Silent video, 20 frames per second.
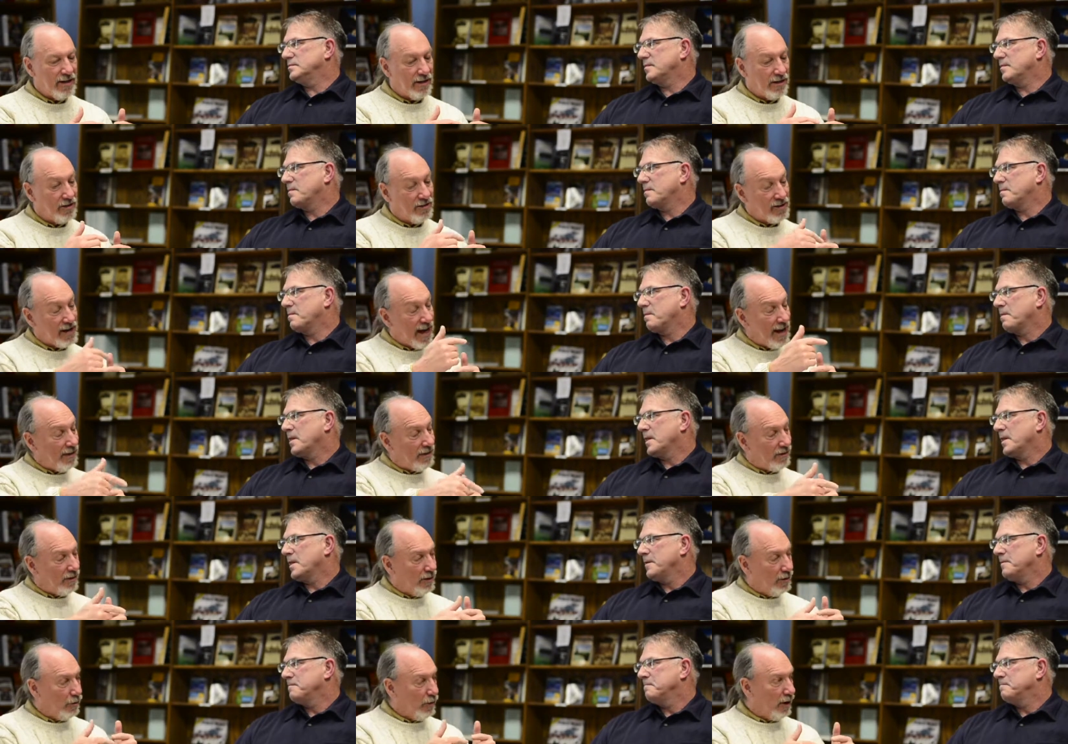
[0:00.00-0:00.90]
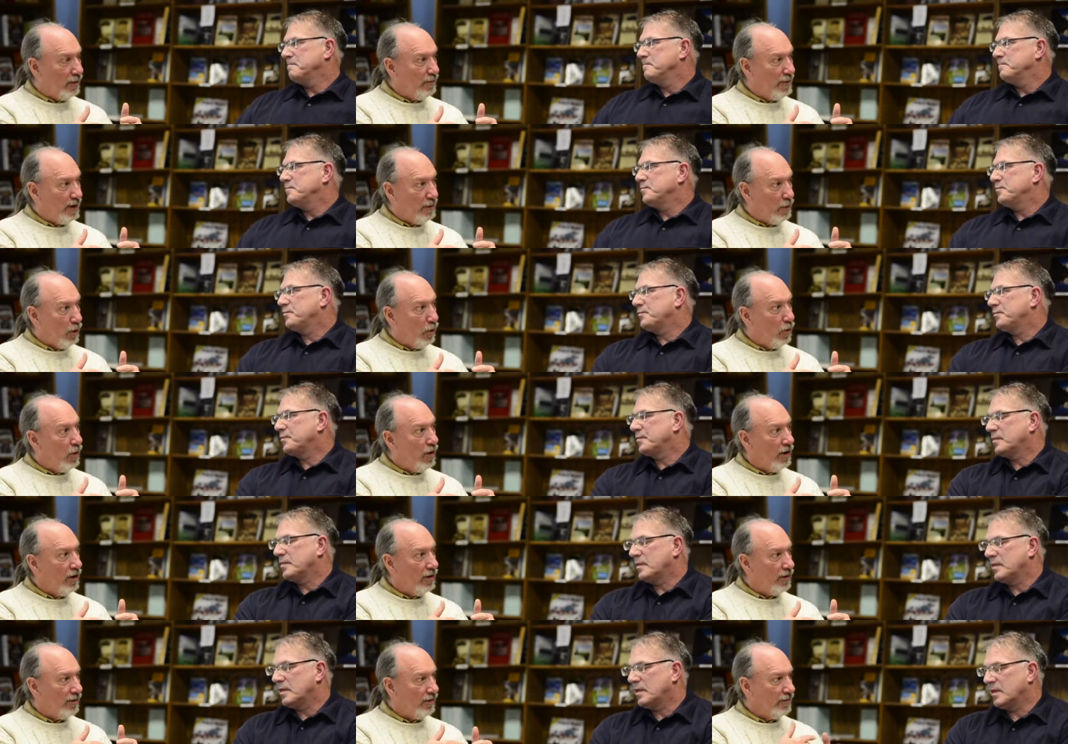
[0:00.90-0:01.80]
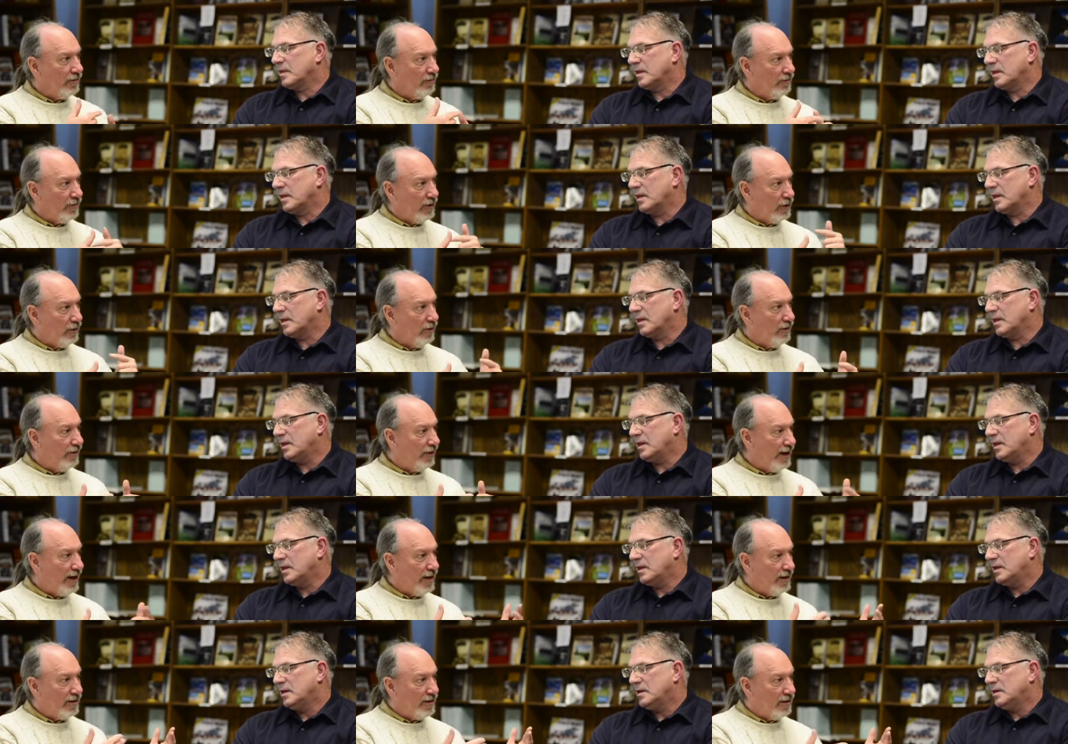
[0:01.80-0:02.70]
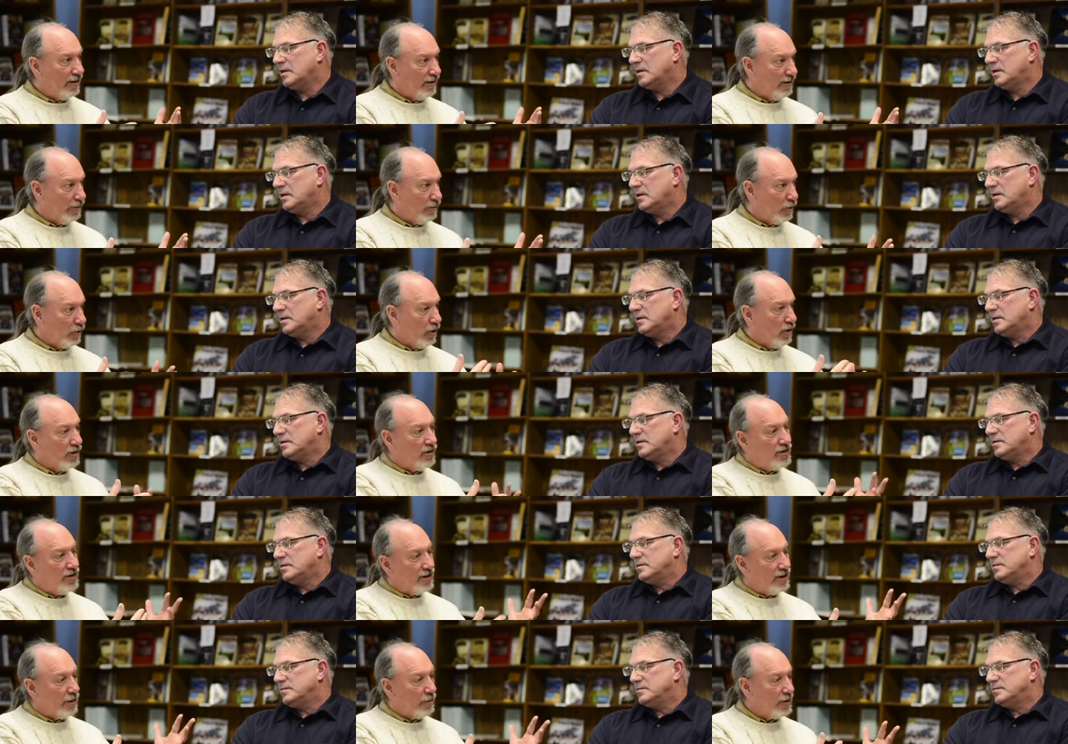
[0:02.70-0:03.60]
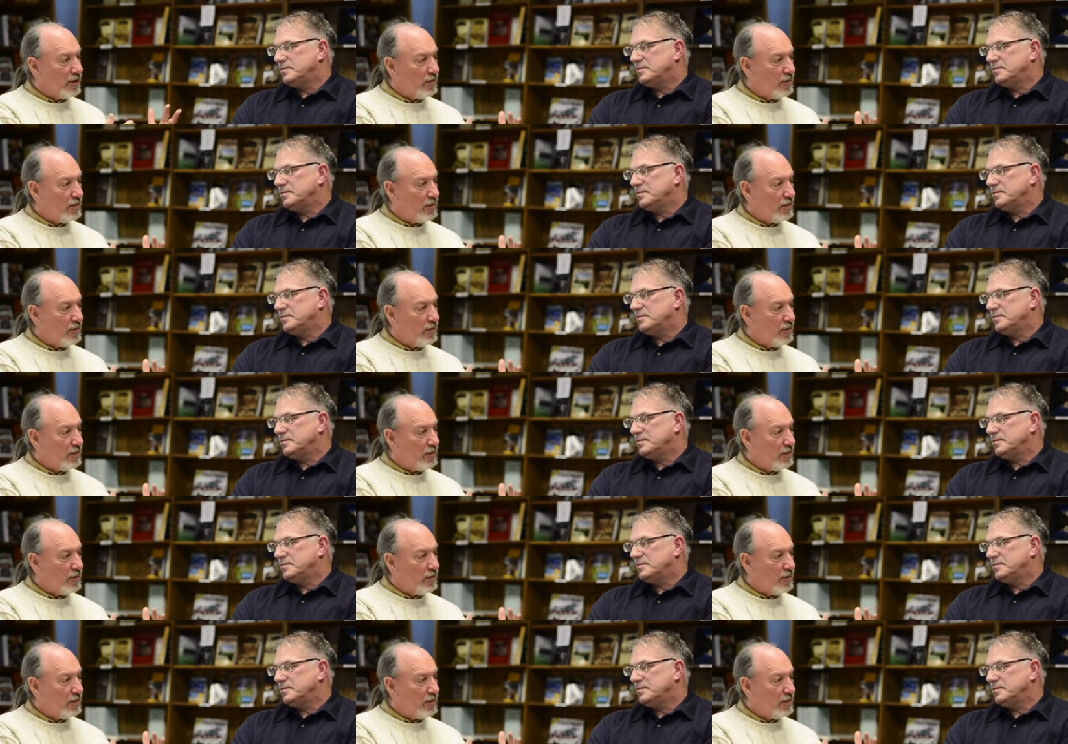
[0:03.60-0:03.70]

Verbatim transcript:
Speaker 1: exactly where people were, and you even had the words that they were